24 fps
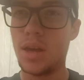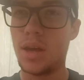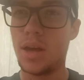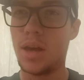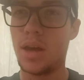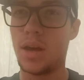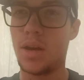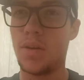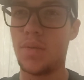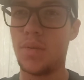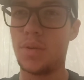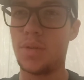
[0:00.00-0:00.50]

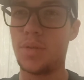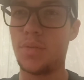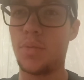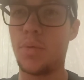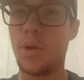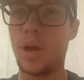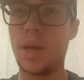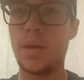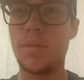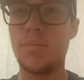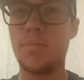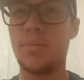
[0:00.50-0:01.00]
With
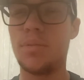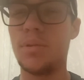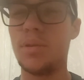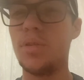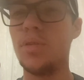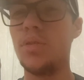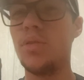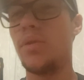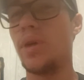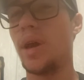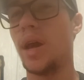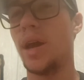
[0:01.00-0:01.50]
white and blue,
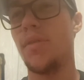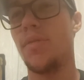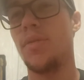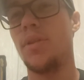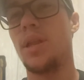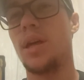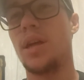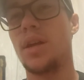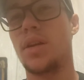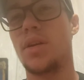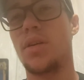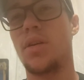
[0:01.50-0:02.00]
you have a
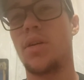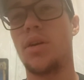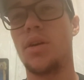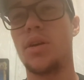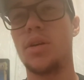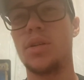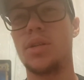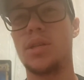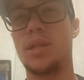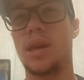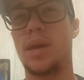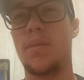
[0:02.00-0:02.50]
lot of
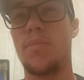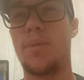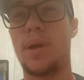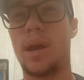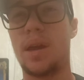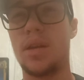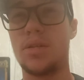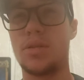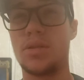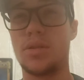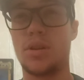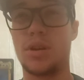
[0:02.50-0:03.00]
cards that
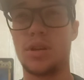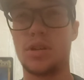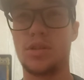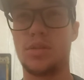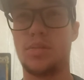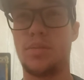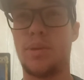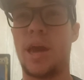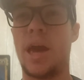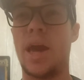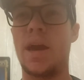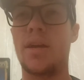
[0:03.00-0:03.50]
bounce cards
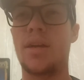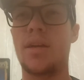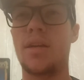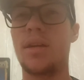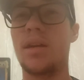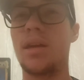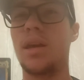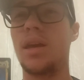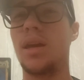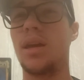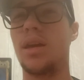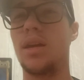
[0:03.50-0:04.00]
back,
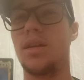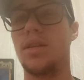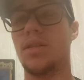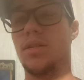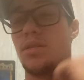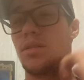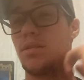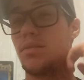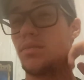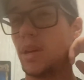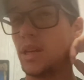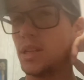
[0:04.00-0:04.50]
and
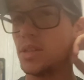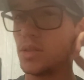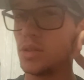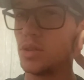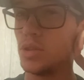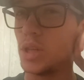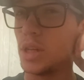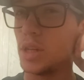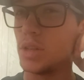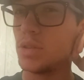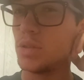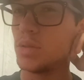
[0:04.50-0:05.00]
my
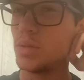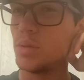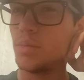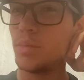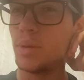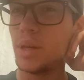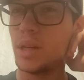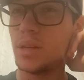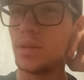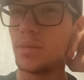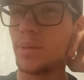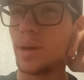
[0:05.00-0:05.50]
suggestion would
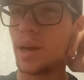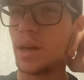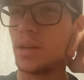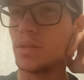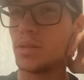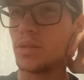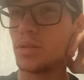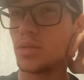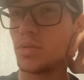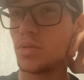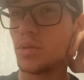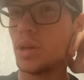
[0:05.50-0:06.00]
be to
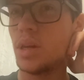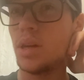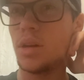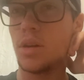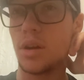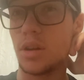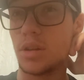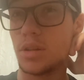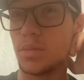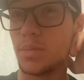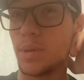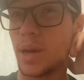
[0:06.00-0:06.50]
bounce green
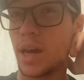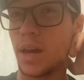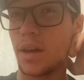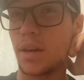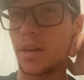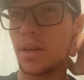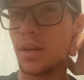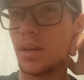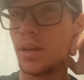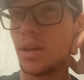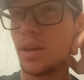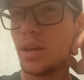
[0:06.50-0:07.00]
cards back
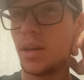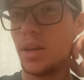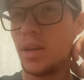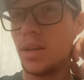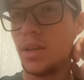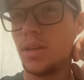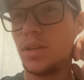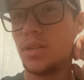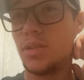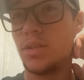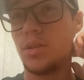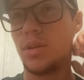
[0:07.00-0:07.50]

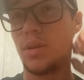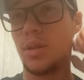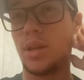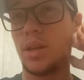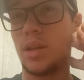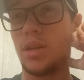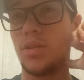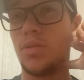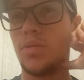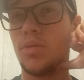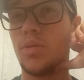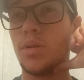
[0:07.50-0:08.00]
so
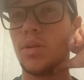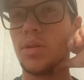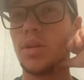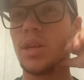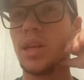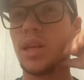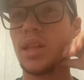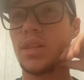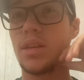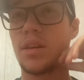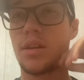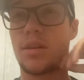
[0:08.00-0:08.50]
then you could
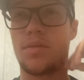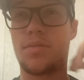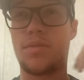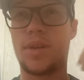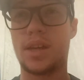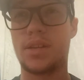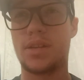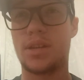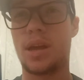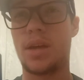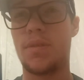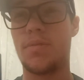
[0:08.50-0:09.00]
get their
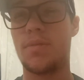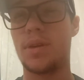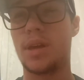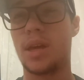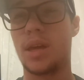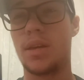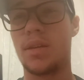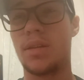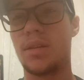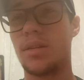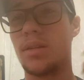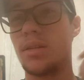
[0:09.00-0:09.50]
effects off
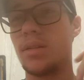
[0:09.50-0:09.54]
again.